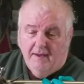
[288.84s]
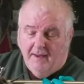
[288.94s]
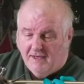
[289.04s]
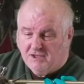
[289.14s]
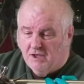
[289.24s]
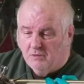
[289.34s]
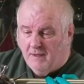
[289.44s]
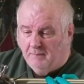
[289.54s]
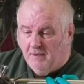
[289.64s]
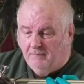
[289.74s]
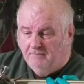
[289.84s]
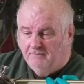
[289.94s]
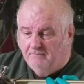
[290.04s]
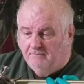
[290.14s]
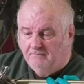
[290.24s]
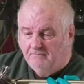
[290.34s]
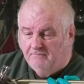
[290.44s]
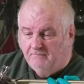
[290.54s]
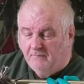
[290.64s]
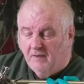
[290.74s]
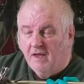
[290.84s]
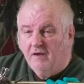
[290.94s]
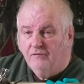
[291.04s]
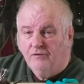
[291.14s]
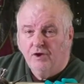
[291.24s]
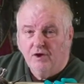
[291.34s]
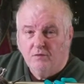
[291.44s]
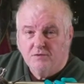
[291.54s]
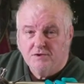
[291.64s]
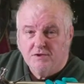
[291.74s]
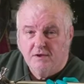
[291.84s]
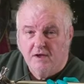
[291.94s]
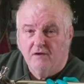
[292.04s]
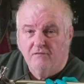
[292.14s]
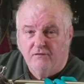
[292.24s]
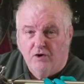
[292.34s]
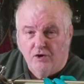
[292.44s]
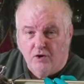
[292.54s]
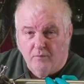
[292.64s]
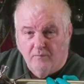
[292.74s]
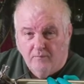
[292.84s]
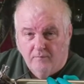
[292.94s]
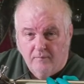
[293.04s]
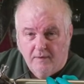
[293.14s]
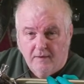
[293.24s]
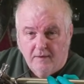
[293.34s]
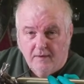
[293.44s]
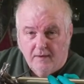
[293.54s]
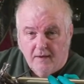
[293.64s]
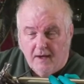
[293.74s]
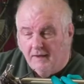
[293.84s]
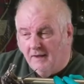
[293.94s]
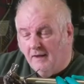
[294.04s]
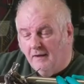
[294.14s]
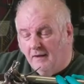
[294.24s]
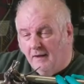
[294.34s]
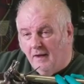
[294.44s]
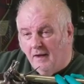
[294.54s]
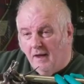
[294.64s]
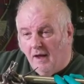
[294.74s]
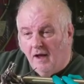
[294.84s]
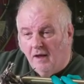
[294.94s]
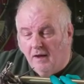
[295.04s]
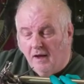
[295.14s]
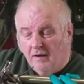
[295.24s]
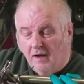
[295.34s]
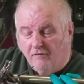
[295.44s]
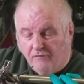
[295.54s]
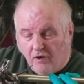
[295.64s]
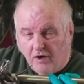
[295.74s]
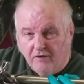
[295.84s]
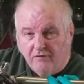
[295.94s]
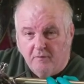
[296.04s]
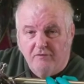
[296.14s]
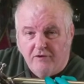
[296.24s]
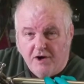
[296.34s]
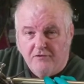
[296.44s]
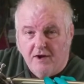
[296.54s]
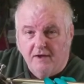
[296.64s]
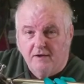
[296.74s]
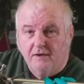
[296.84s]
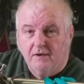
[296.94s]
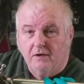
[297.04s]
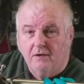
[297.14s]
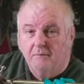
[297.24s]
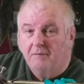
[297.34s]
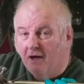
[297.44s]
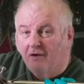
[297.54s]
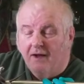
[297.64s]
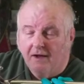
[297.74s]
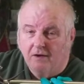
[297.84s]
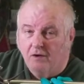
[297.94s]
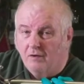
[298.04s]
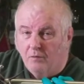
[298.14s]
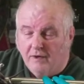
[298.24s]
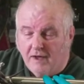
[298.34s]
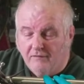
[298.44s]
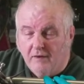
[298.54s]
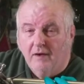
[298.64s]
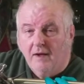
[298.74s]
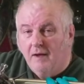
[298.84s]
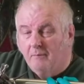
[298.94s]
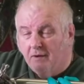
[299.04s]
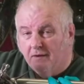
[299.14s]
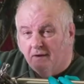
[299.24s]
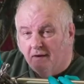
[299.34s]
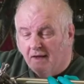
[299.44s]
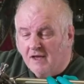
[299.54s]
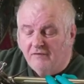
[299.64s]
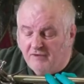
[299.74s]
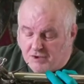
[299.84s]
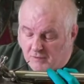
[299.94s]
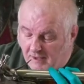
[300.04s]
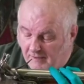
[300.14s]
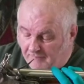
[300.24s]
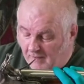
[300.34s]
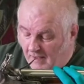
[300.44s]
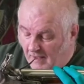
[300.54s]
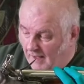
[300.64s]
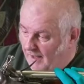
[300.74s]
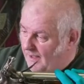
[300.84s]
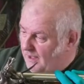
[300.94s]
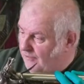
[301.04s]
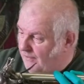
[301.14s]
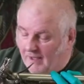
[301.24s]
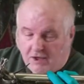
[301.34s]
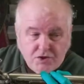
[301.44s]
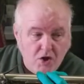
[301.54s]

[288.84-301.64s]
Excellent weapon if used in volume, i.e. a volley from a front rank, middle rank or whatever, but individually it had a range